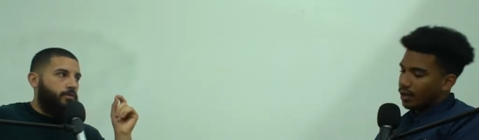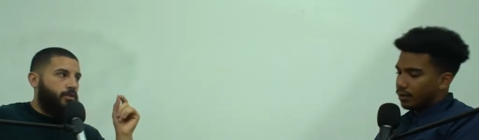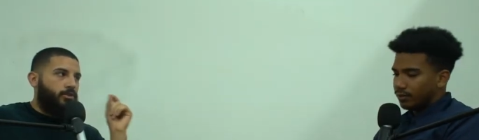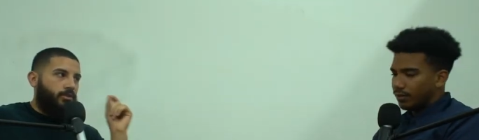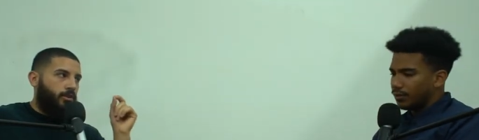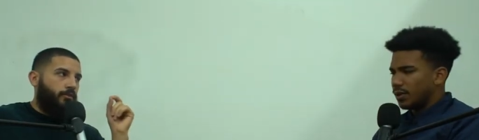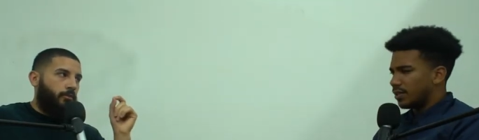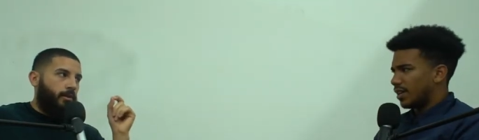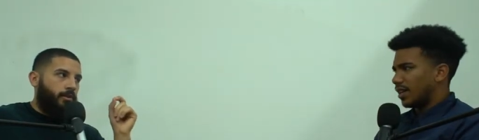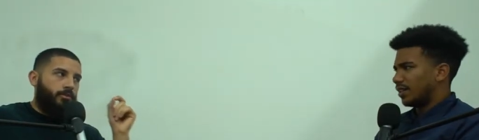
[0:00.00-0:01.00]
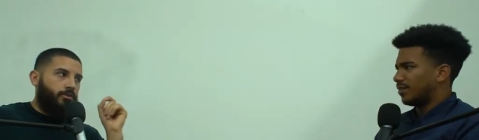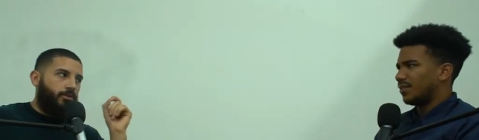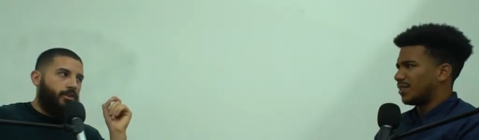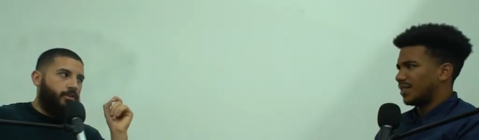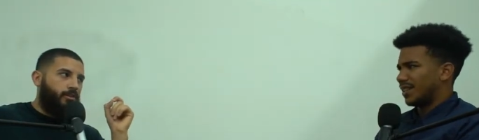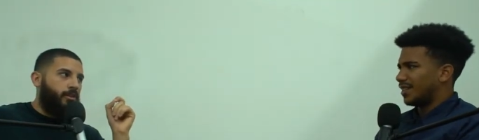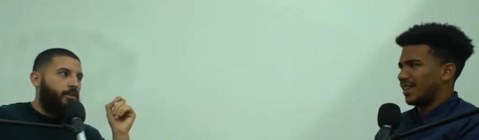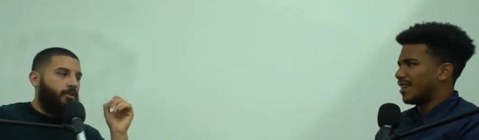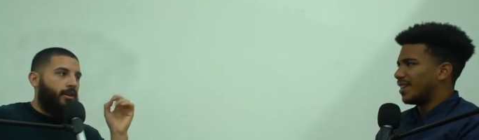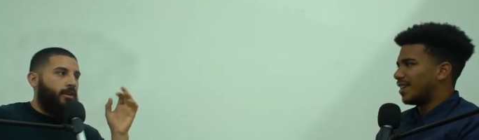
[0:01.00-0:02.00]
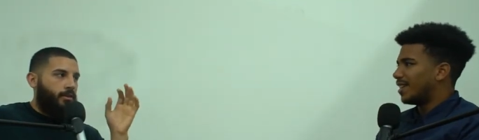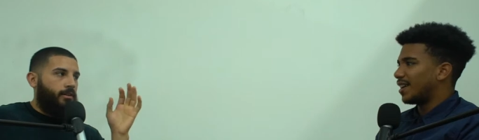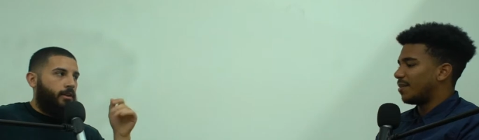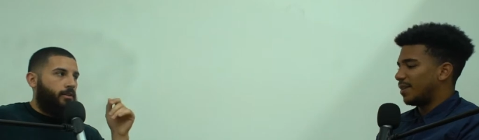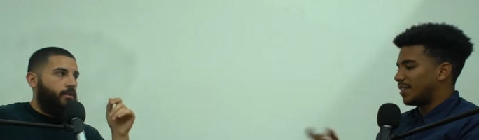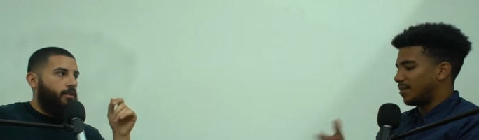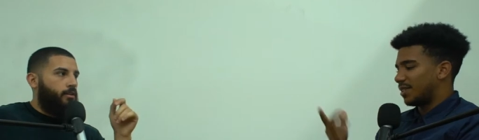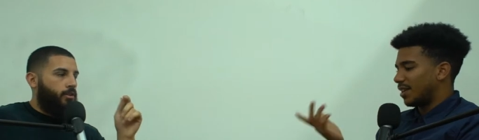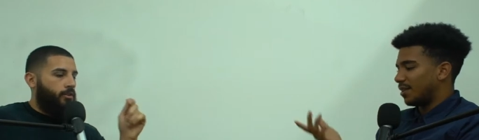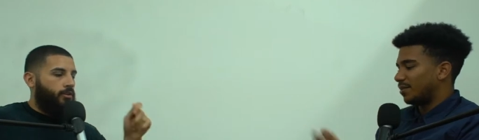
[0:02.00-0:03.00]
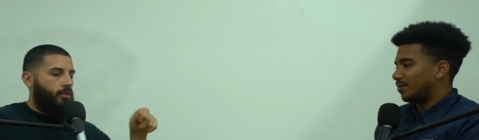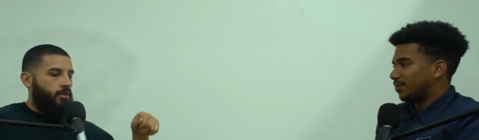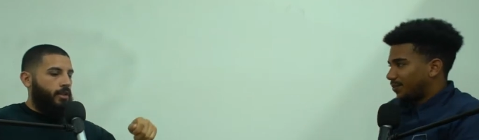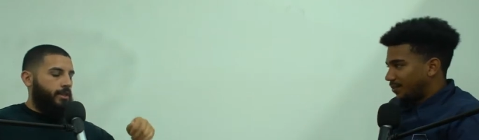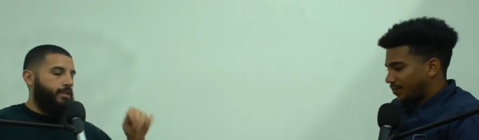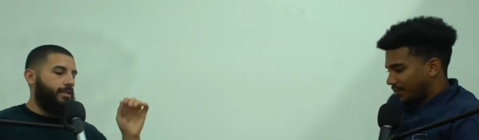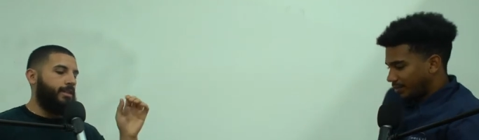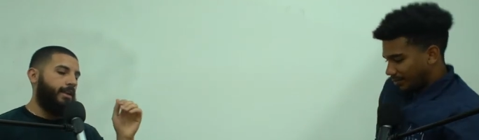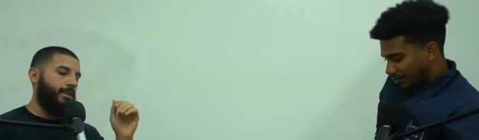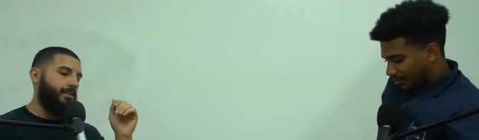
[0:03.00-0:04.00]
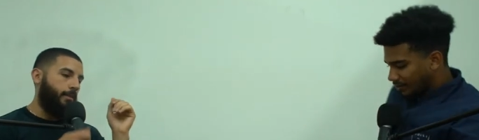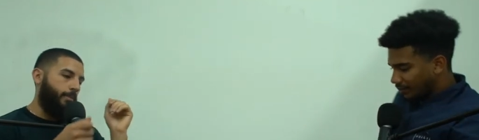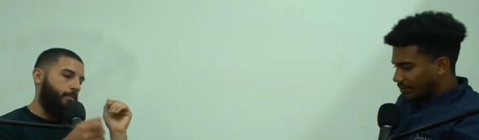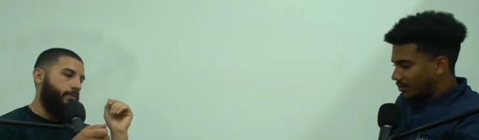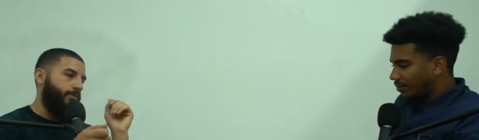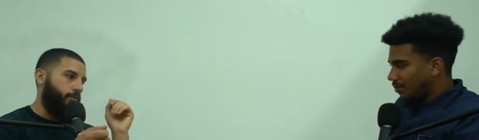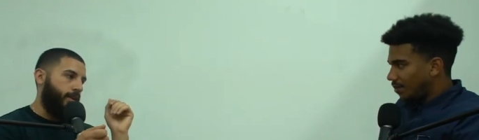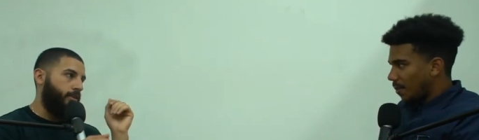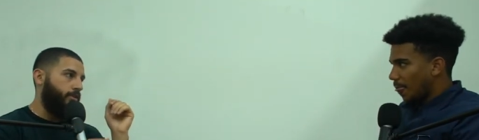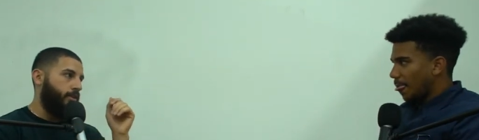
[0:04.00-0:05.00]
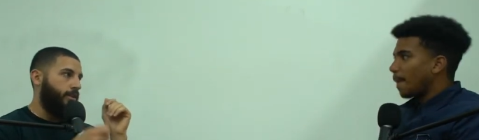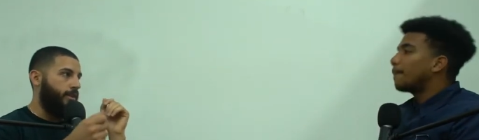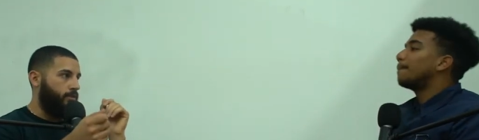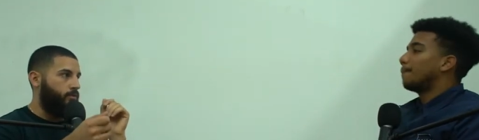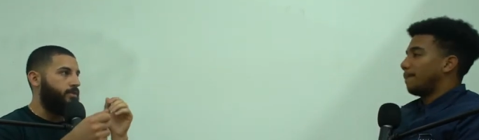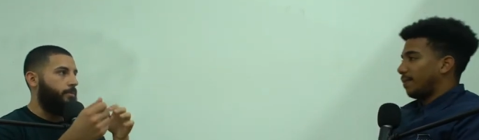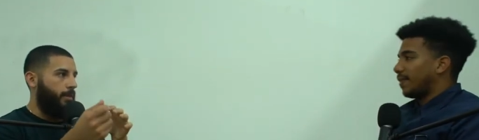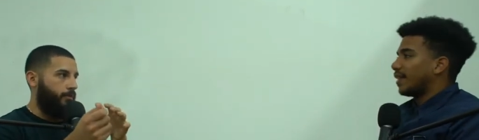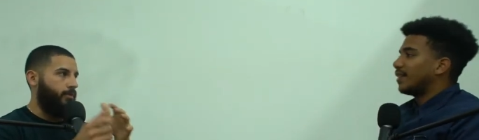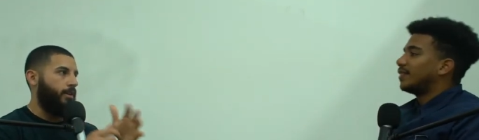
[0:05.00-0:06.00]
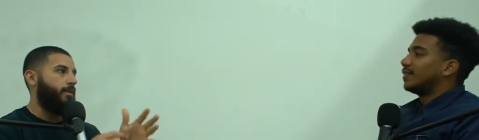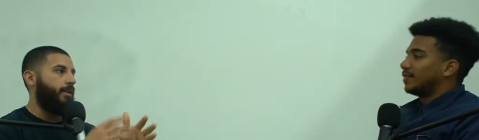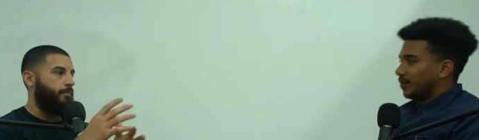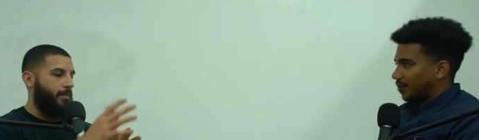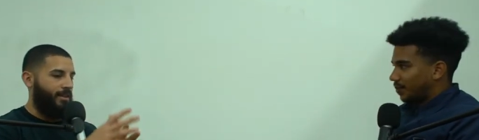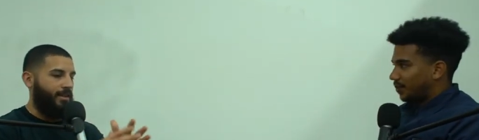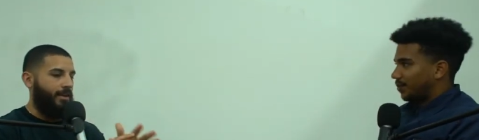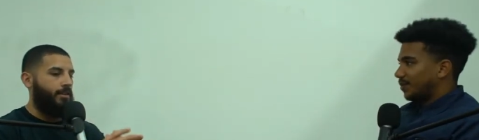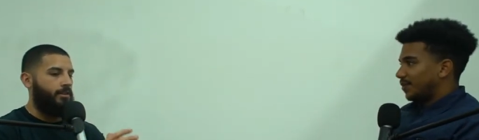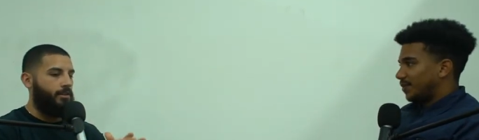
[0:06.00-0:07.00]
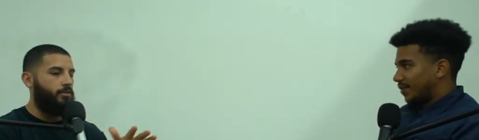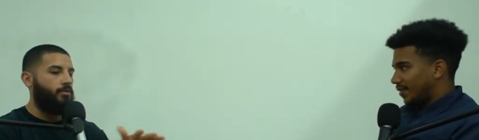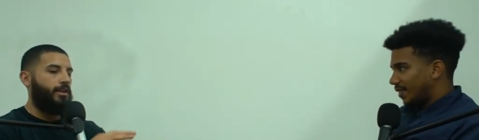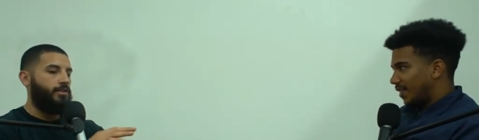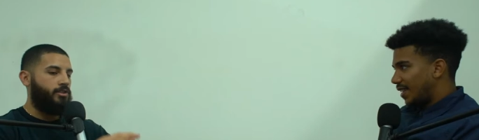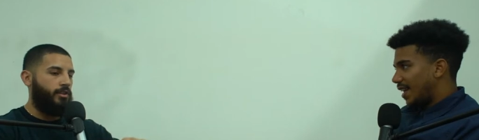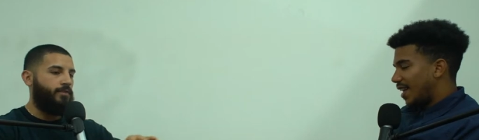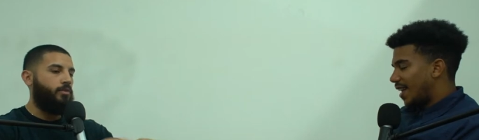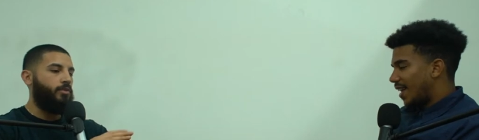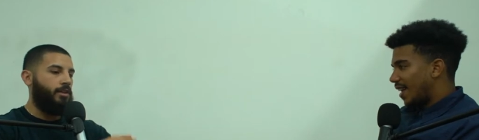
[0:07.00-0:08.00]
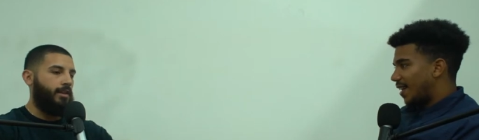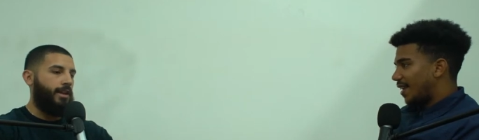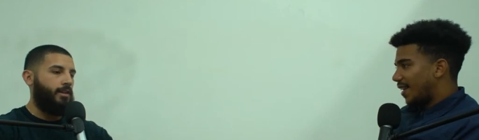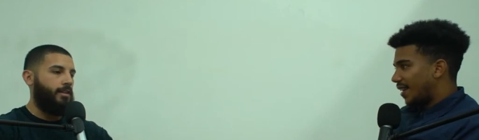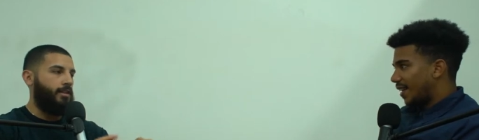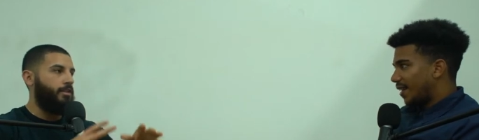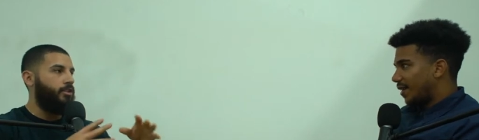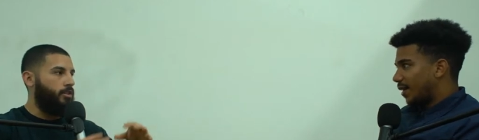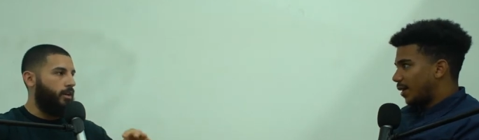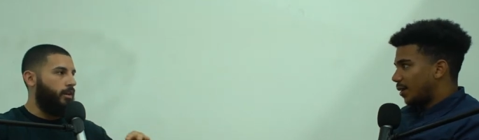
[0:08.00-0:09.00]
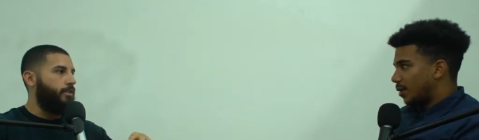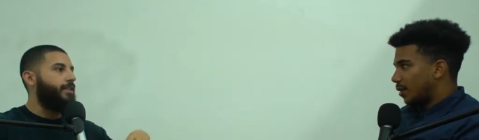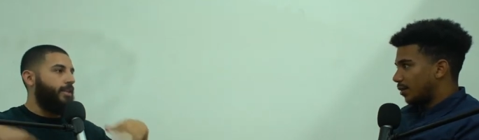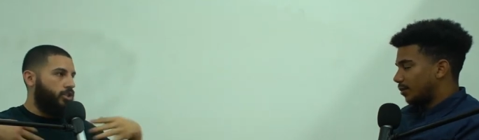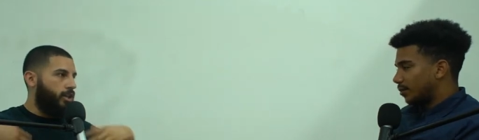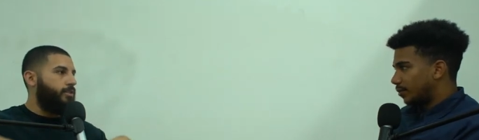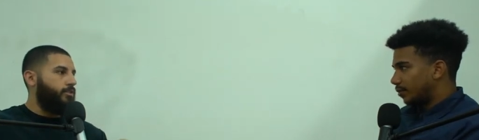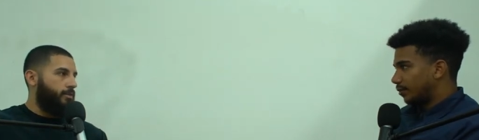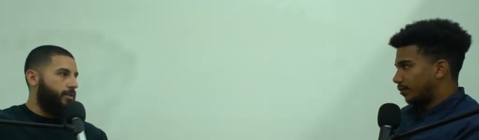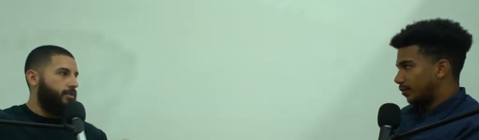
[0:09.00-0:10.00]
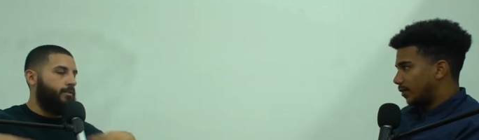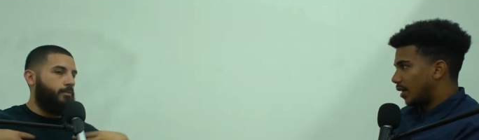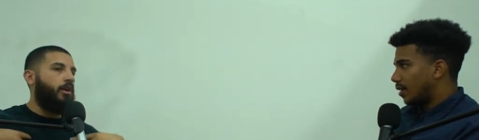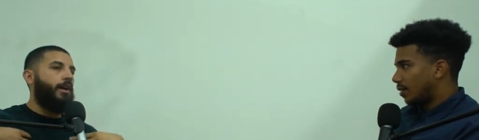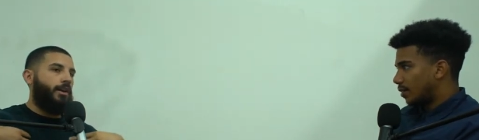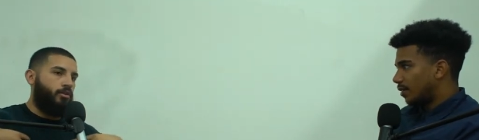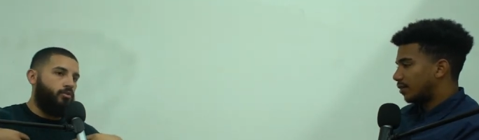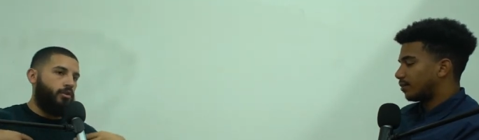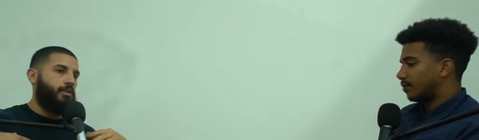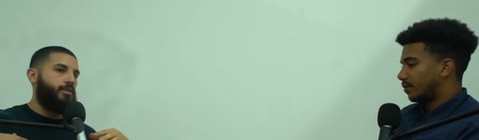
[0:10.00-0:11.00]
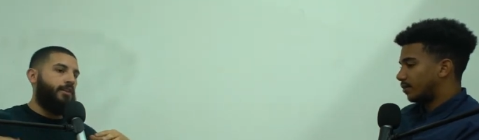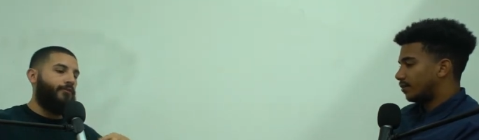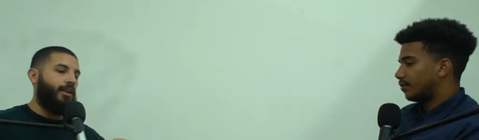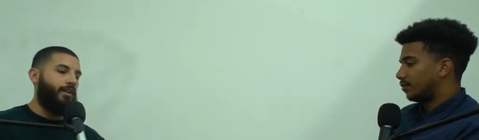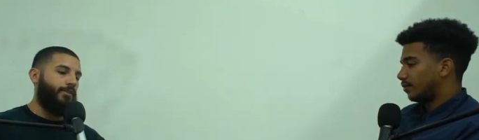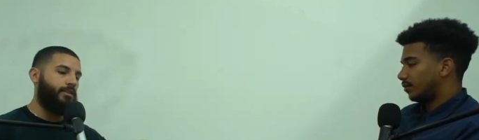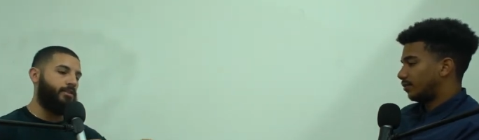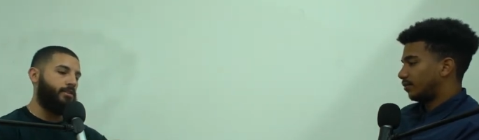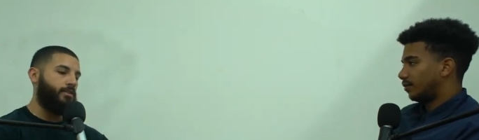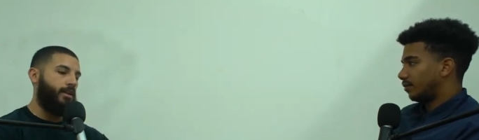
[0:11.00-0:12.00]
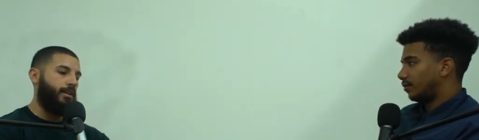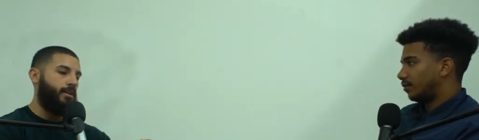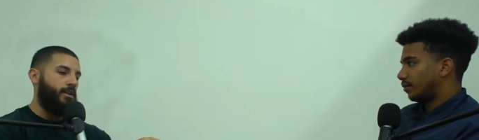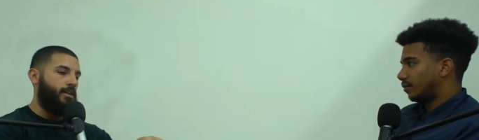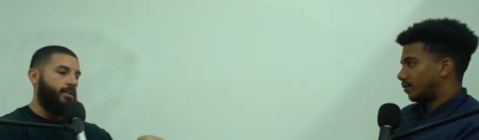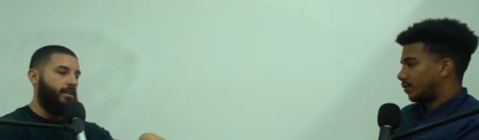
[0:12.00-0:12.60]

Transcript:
Speaker 1: No, because of the of government. So of they're gonna, they're, they're gonna they're yeah. gonna make some shit they're, up. They're, it's, it's like it's like baby food. I think they're gonna give it to us like baby food. Give me like masticadito, like yeah, stuff that we could like yeah, in, uh, digest. You know what I'm saying? Something. All right, cool. Because I feel like if they just like